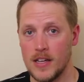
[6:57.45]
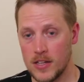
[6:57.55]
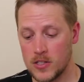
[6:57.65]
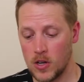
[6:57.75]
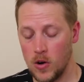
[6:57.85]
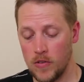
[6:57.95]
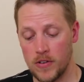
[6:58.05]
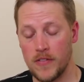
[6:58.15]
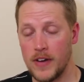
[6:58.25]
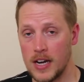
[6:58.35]
So for a
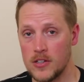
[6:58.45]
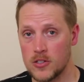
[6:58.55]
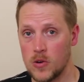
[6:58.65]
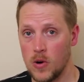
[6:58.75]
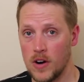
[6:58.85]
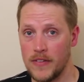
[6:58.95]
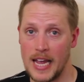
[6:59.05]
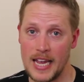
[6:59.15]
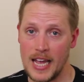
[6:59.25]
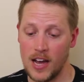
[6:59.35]
final score of
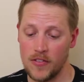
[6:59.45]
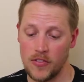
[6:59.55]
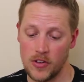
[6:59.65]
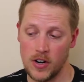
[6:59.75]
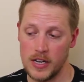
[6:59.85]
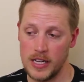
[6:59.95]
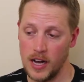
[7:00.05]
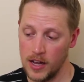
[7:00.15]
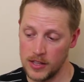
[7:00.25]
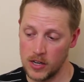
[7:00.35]
8 out of 30
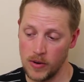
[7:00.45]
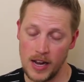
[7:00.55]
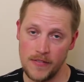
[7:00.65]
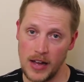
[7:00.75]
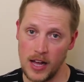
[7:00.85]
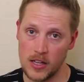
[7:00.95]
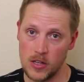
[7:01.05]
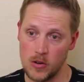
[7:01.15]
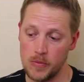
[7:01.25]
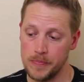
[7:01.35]
on the Great
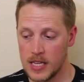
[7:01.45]
Value